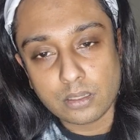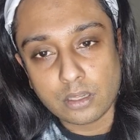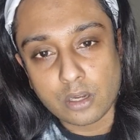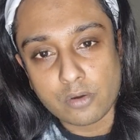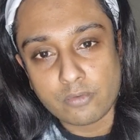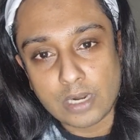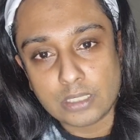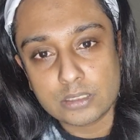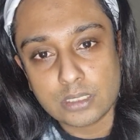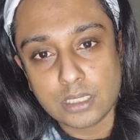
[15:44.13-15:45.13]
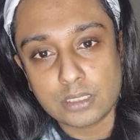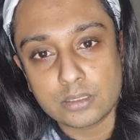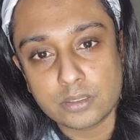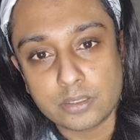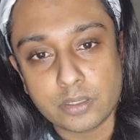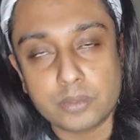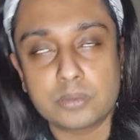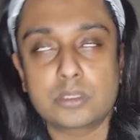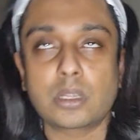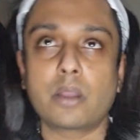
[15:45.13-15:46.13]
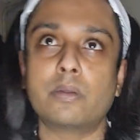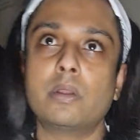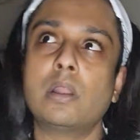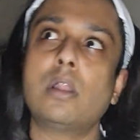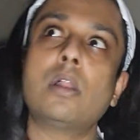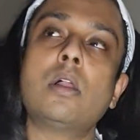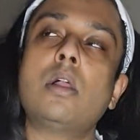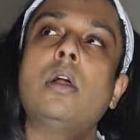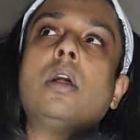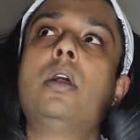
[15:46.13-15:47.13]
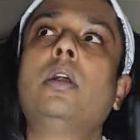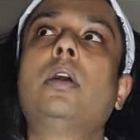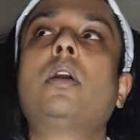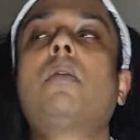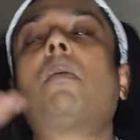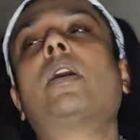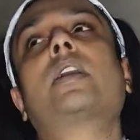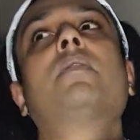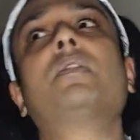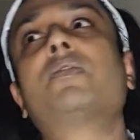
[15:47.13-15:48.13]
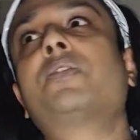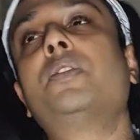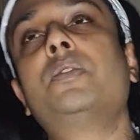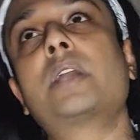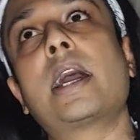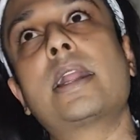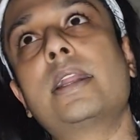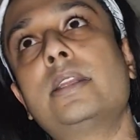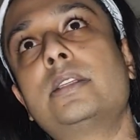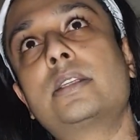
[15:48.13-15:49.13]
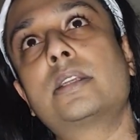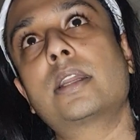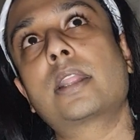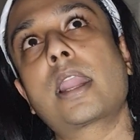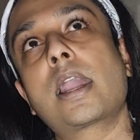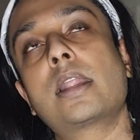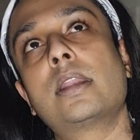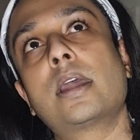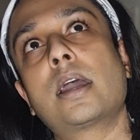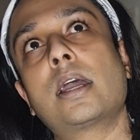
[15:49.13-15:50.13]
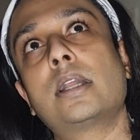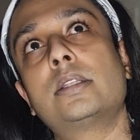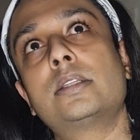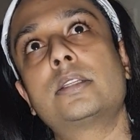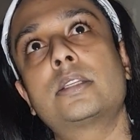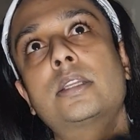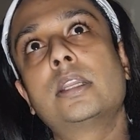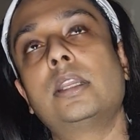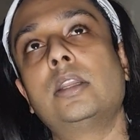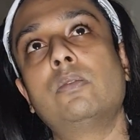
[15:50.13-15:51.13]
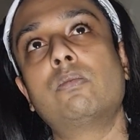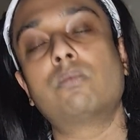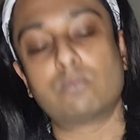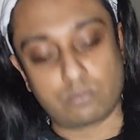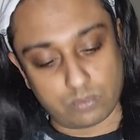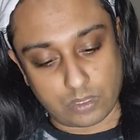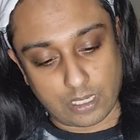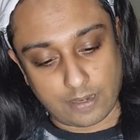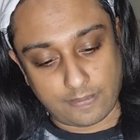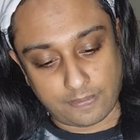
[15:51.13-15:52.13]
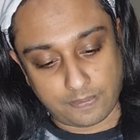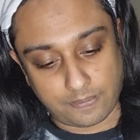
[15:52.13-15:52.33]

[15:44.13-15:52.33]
the correct thing to do. So I might give it a few days again and see if